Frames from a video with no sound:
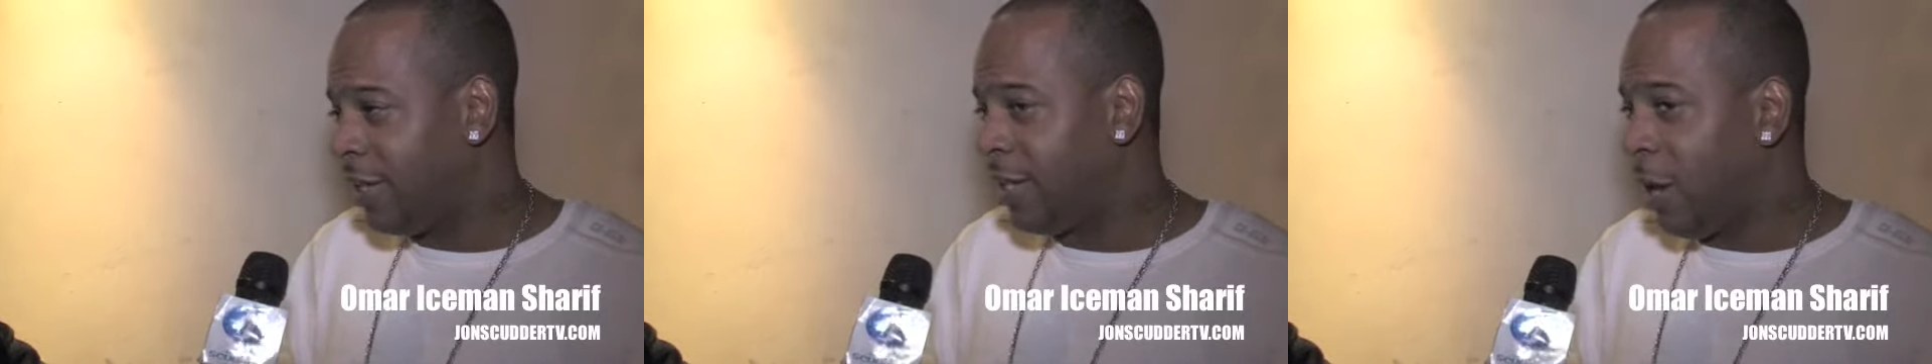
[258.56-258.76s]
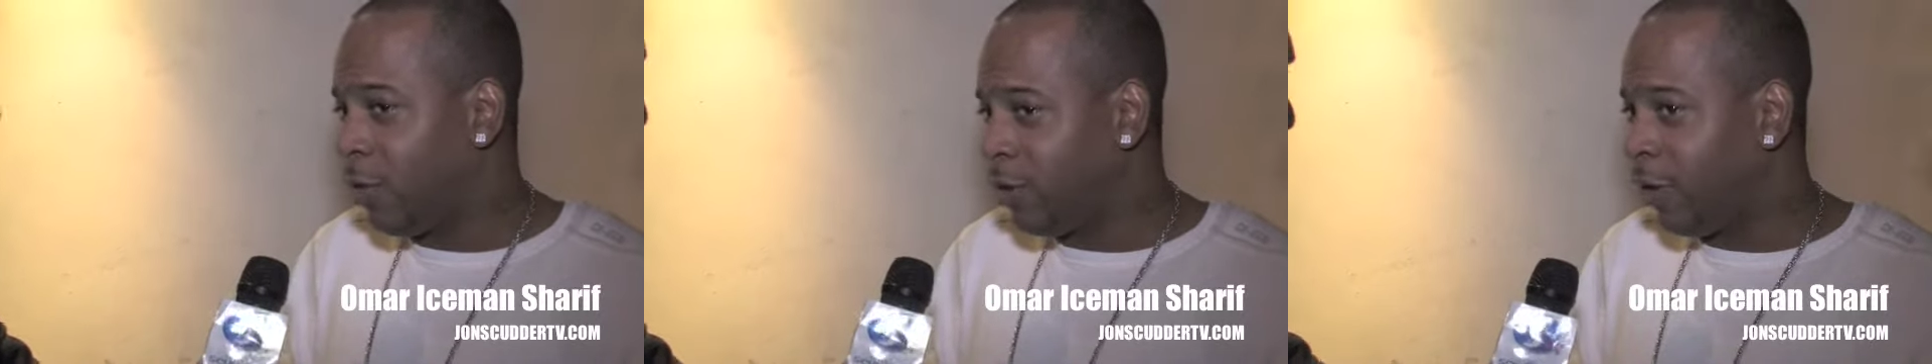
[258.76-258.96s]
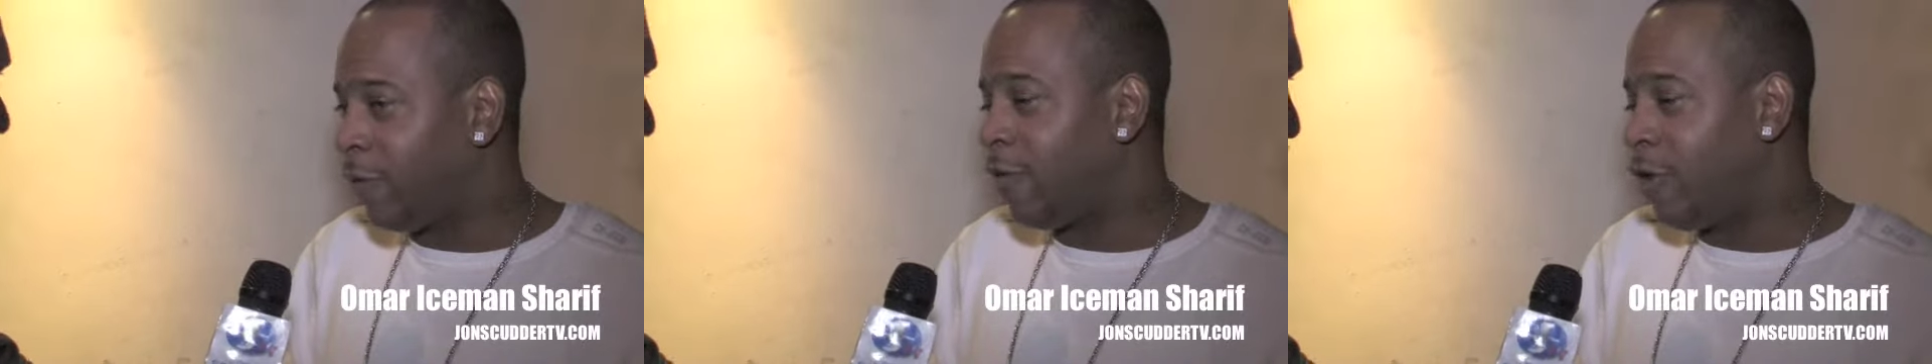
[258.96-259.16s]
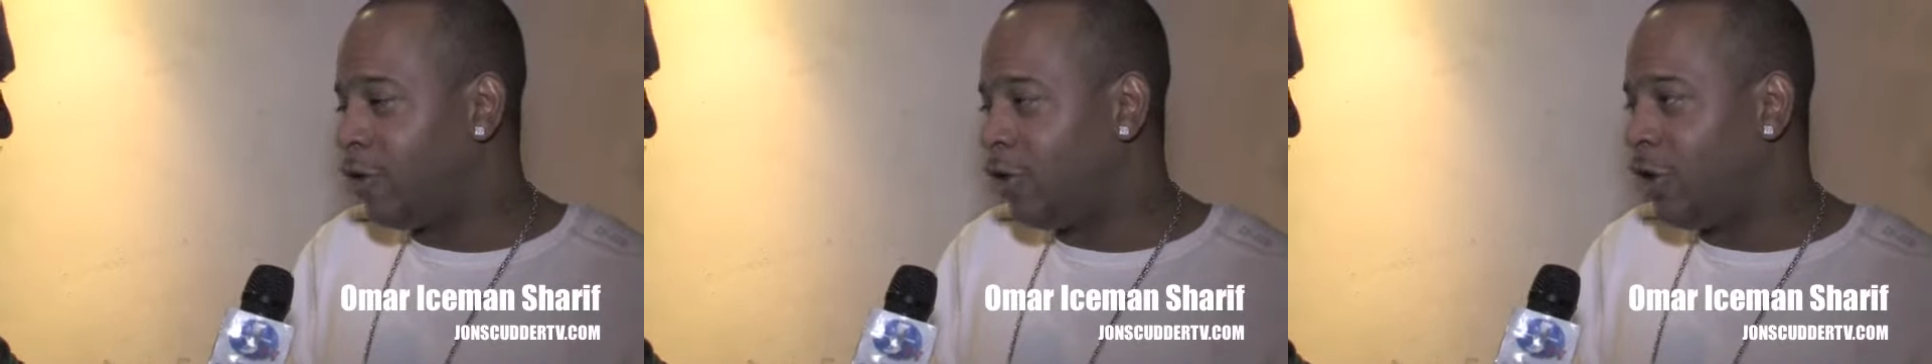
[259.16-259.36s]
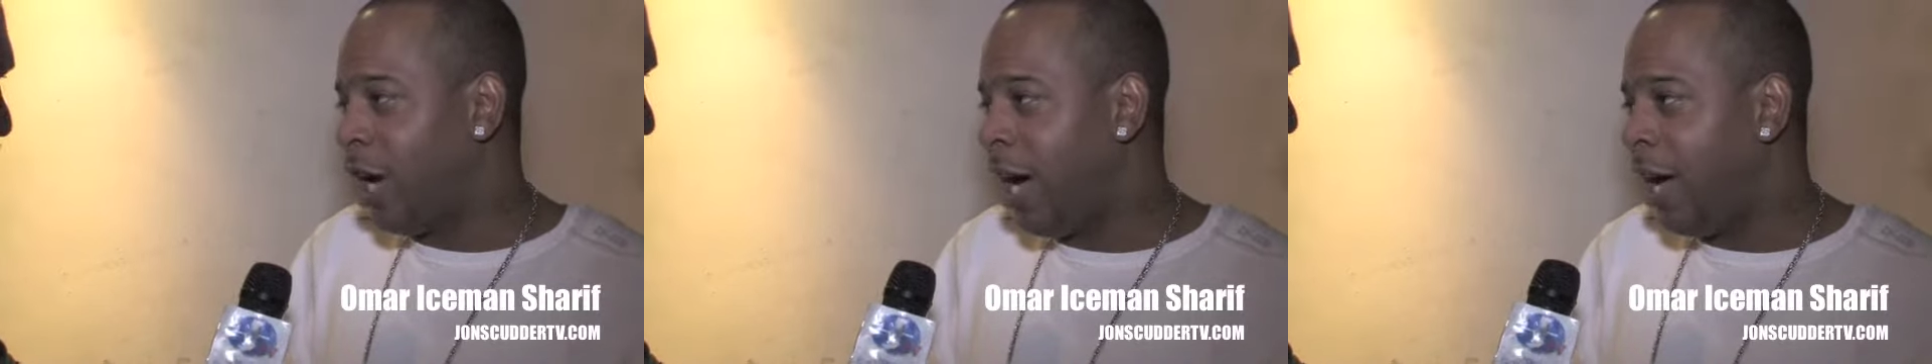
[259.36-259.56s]
That was her
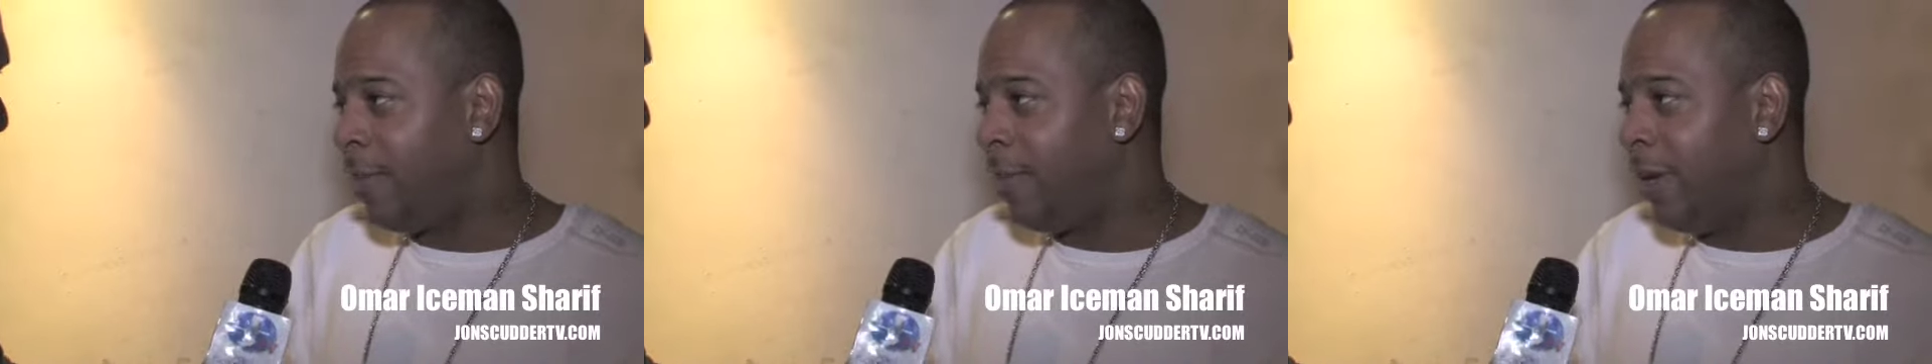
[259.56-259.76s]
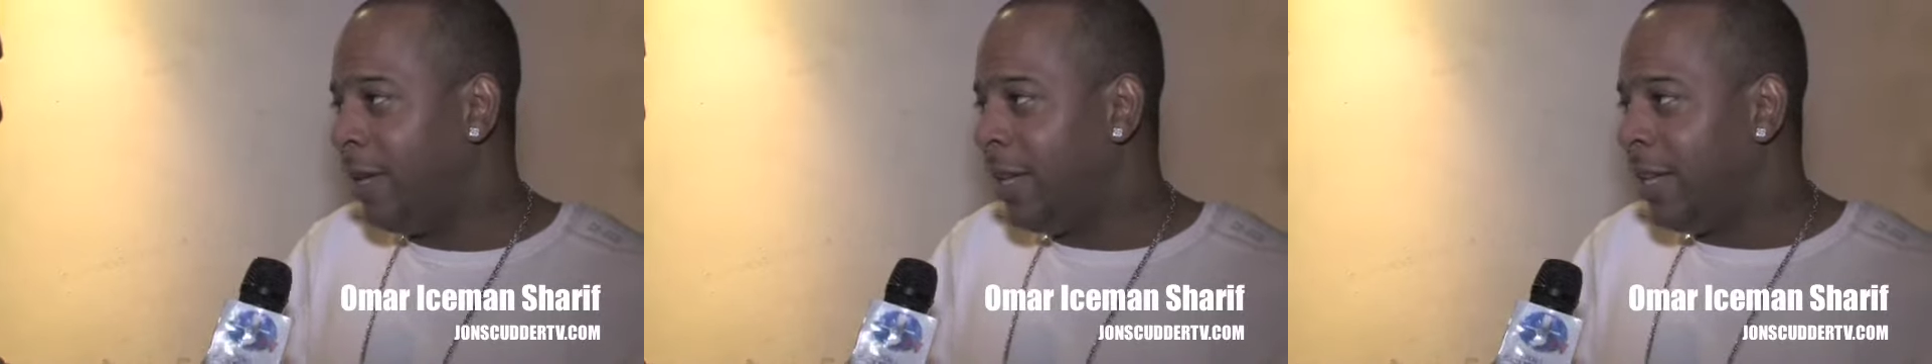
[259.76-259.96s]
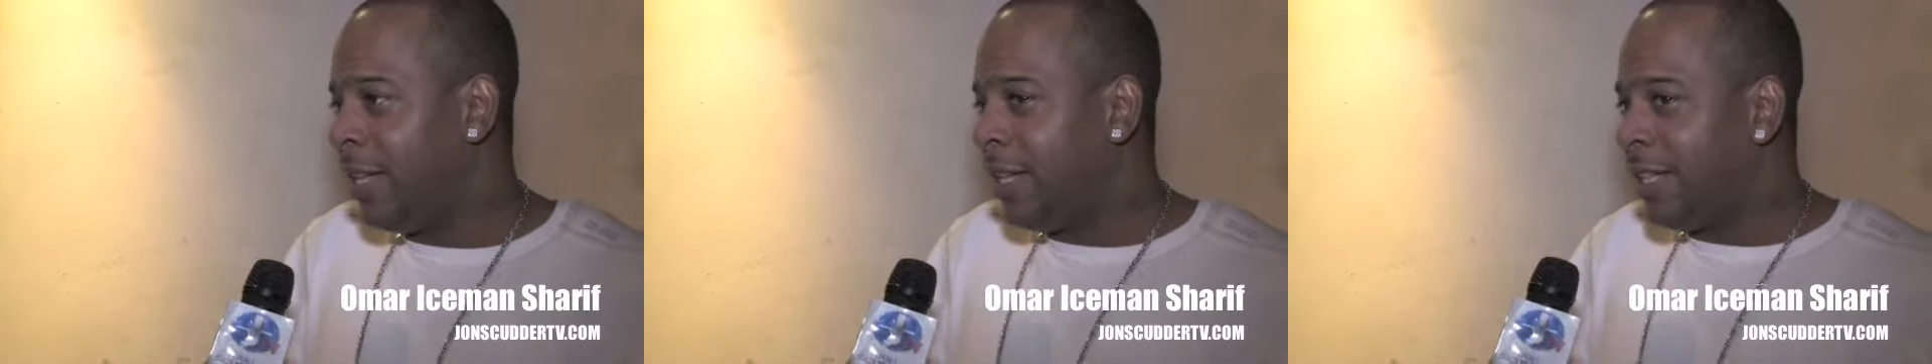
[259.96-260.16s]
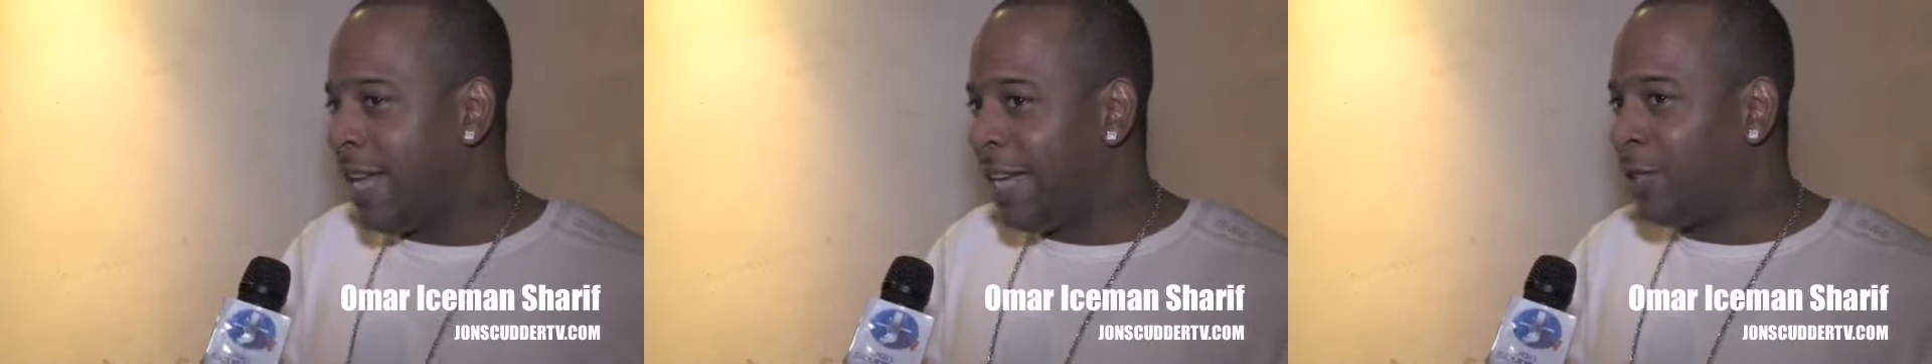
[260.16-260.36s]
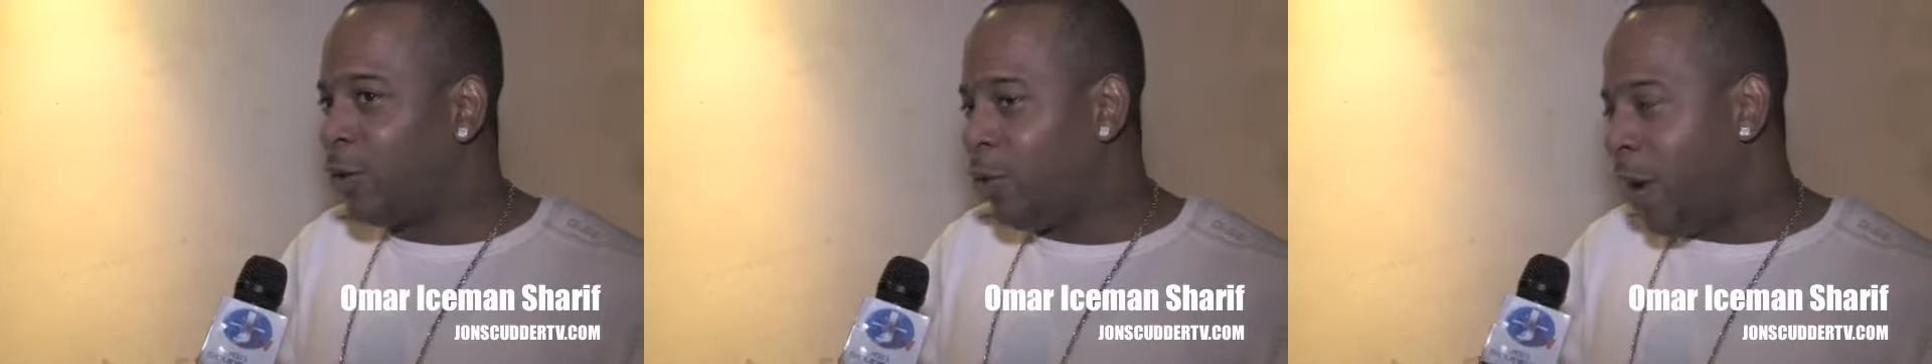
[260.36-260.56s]
first job. That's